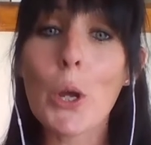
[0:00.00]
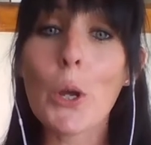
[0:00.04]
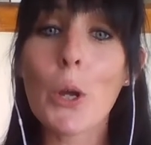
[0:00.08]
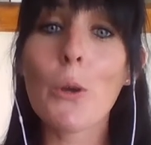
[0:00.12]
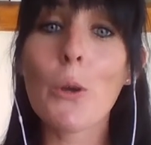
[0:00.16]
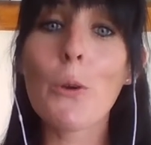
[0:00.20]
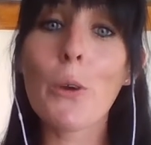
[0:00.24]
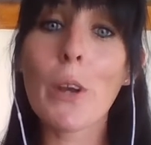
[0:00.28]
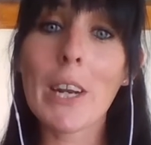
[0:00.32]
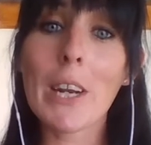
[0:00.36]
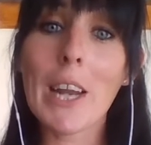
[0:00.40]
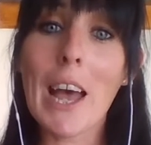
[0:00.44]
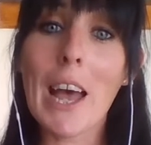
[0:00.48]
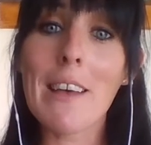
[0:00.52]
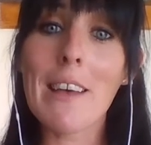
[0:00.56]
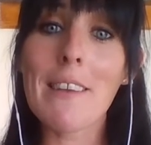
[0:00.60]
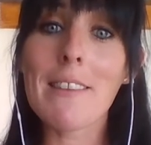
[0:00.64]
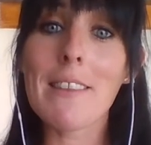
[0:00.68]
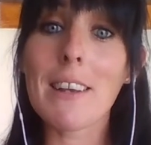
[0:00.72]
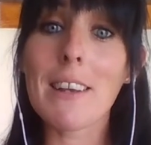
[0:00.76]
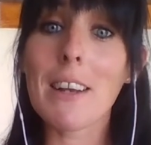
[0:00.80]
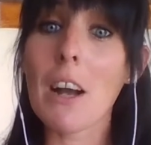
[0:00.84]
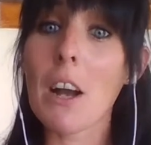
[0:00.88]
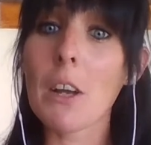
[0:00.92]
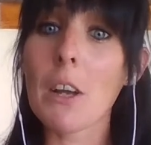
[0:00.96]
who can ask
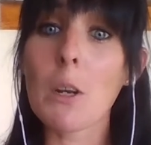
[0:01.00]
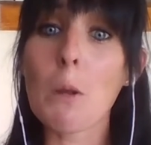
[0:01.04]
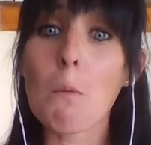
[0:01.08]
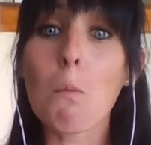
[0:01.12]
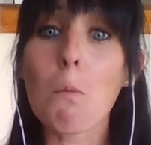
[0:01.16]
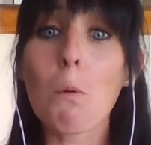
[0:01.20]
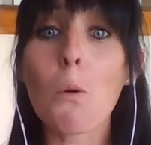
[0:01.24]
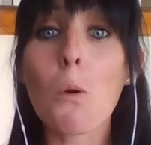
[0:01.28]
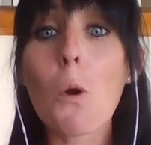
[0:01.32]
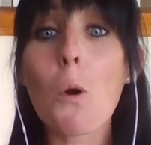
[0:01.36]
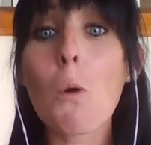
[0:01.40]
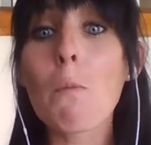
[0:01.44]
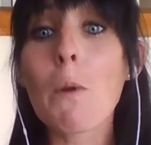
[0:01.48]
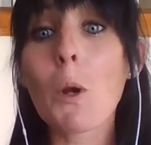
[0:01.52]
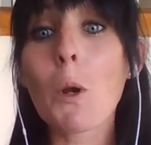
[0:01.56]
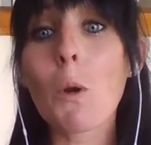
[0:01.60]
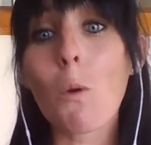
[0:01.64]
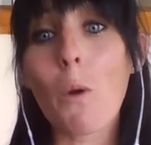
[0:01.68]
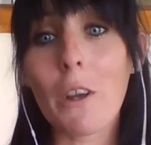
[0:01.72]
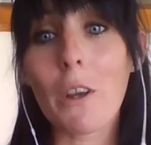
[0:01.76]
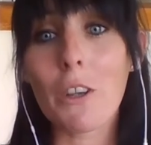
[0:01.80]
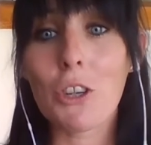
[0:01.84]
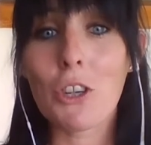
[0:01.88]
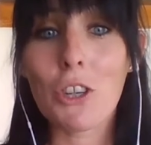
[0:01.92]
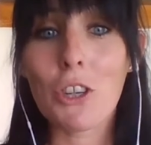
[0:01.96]
the kind of probing
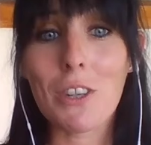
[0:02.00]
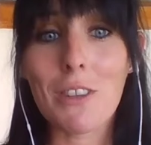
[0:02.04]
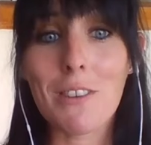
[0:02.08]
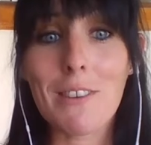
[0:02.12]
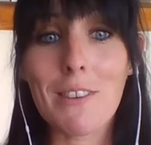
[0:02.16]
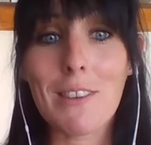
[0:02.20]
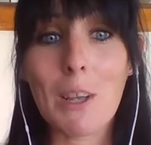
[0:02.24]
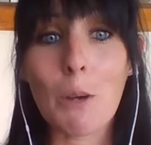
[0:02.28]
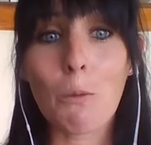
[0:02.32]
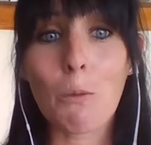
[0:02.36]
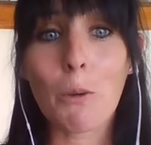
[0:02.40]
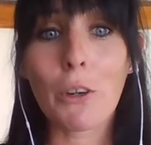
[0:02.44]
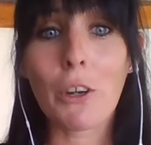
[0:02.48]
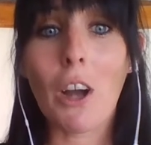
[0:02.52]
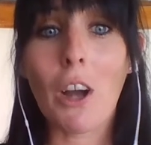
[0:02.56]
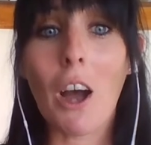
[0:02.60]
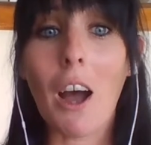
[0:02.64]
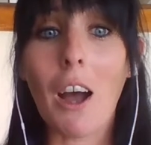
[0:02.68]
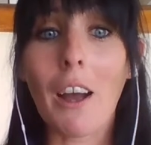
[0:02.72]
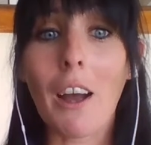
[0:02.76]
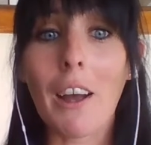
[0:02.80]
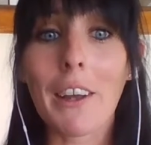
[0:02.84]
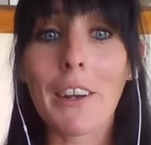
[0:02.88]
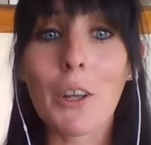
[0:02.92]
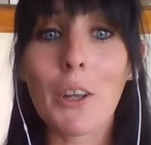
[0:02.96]
questions that will
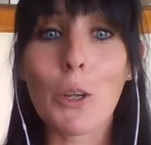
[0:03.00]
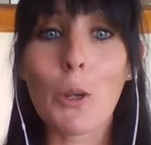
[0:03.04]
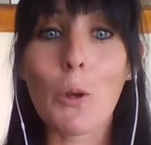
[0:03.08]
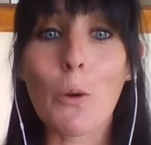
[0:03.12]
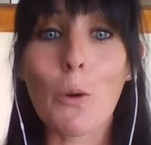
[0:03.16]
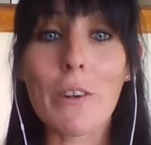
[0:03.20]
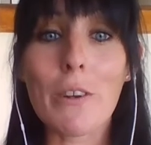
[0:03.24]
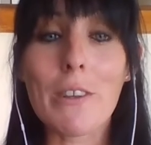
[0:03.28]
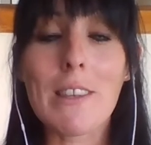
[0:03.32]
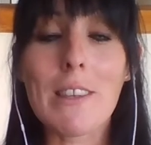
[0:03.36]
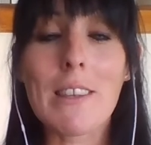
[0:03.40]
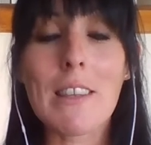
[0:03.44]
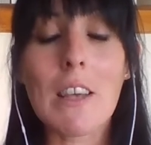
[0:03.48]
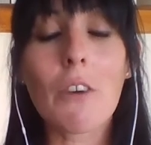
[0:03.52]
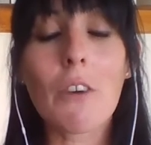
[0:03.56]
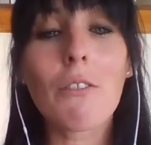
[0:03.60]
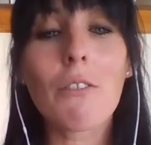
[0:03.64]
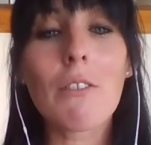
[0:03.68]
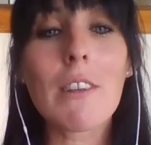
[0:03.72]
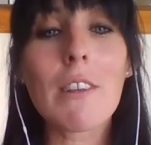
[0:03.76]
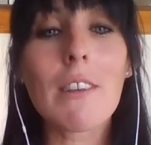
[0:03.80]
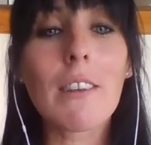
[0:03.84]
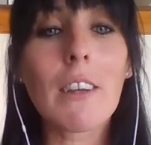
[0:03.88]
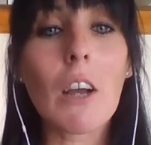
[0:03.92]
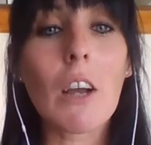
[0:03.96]
guide your
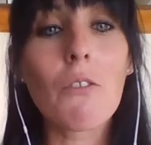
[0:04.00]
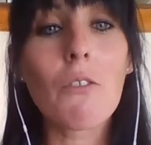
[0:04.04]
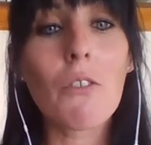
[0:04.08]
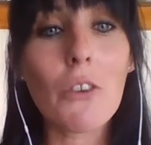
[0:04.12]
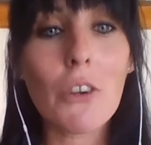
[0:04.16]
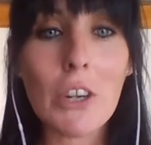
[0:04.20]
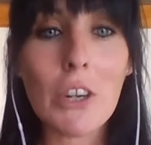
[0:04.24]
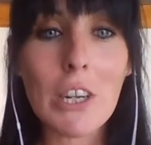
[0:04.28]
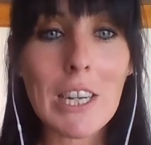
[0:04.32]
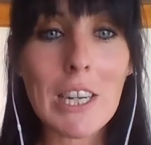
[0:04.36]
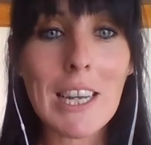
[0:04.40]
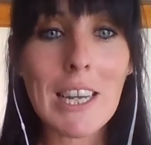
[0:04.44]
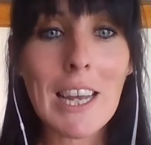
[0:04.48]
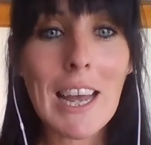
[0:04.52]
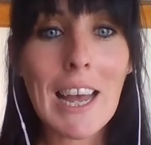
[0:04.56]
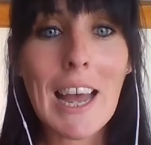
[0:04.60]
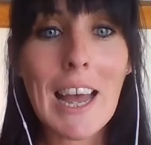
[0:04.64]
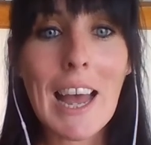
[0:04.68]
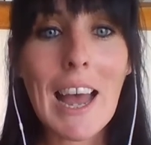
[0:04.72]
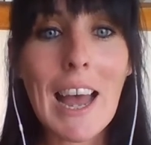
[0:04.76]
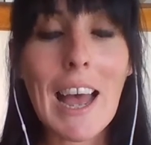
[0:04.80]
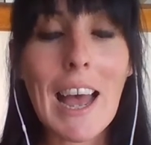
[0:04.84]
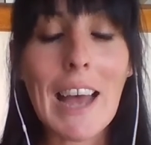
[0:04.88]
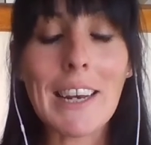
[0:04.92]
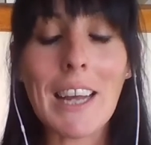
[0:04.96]
self-discovery
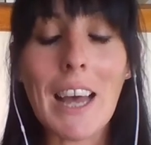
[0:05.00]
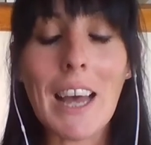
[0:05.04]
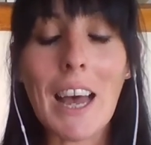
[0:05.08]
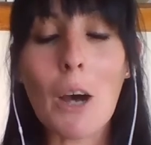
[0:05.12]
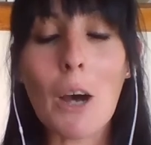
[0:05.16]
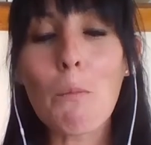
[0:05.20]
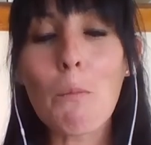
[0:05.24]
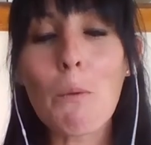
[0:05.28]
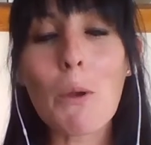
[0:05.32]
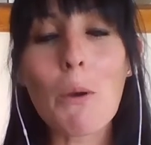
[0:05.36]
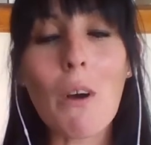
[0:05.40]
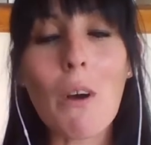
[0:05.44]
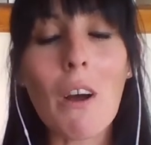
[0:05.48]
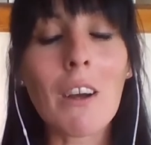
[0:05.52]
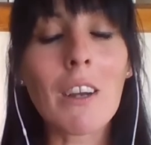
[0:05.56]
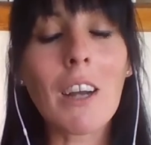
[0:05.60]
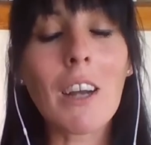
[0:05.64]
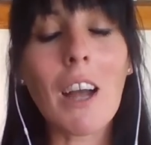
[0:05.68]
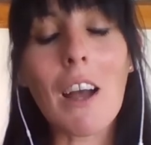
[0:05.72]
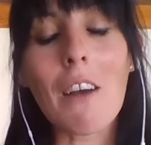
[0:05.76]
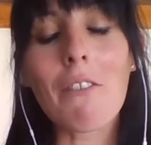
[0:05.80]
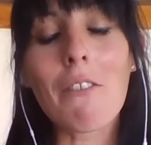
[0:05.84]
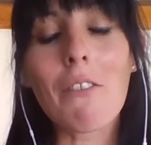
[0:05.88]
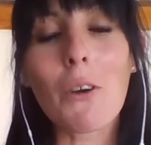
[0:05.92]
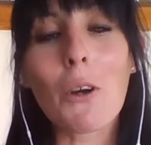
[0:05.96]
and help you
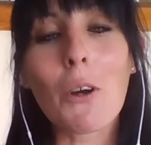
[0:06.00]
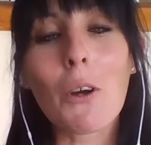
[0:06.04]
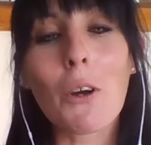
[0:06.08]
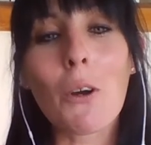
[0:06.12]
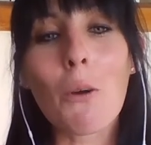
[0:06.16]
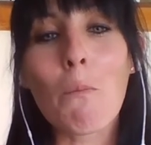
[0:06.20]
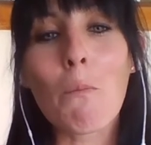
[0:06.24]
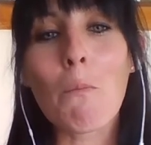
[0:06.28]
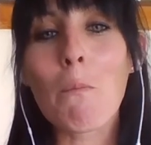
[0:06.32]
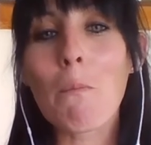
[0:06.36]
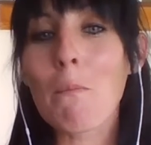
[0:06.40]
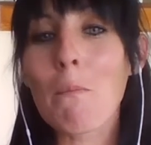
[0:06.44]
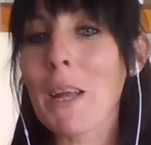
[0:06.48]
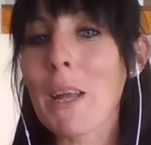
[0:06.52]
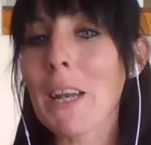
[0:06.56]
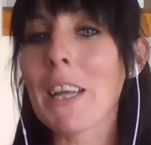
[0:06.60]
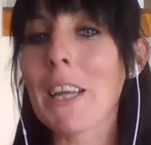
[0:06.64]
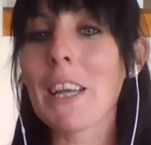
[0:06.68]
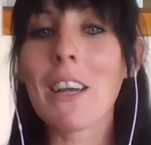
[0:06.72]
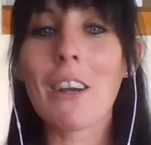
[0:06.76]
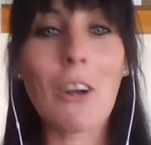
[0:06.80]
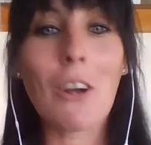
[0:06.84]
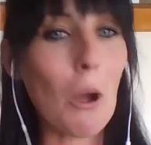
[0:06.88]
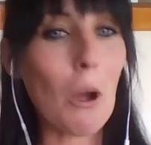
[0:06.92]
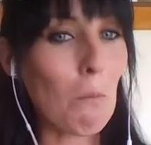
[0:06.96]
uncover
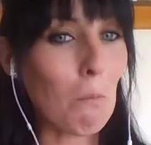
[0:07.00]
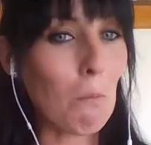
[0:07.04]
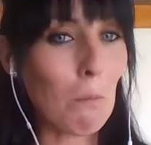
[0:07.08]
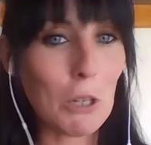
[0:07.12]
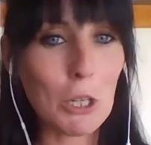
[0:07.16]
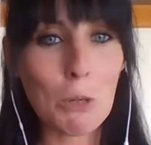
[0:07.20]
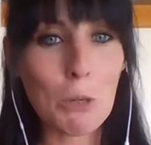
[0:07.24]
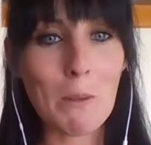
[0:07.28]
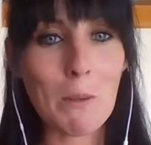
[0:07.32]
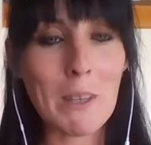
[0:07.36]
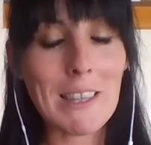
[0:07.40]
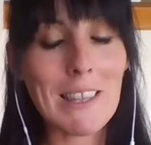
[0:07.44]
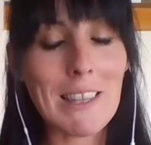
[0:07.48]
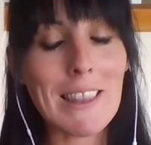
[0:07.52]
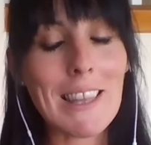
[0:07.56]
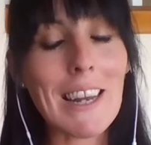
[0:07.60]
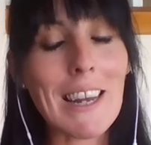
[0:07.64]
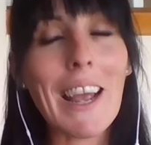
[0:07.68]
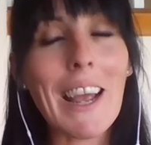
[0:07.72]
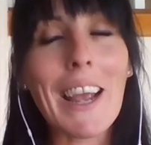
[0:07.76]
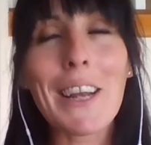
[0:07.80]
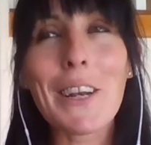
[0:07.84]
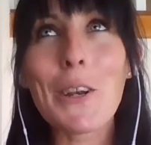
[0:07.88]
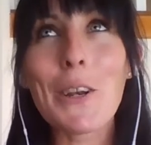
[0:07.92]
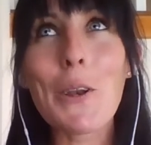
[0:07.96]
many accomplishments that
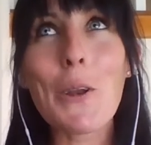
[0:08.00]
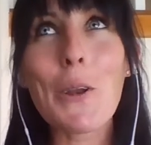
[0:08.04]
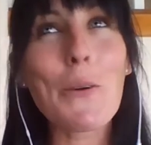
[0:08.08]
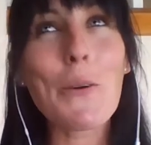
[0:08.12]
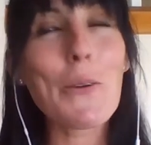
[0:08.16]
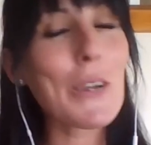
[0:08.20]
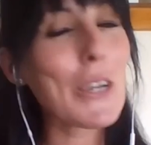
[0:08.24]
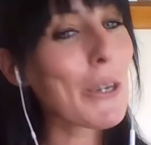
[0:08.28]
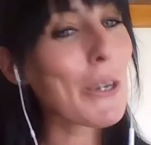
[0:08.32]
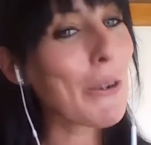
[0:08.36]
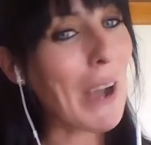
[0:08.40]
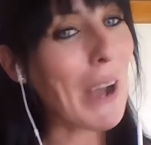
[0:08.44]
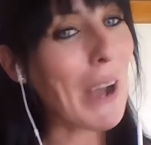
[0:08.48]
I know you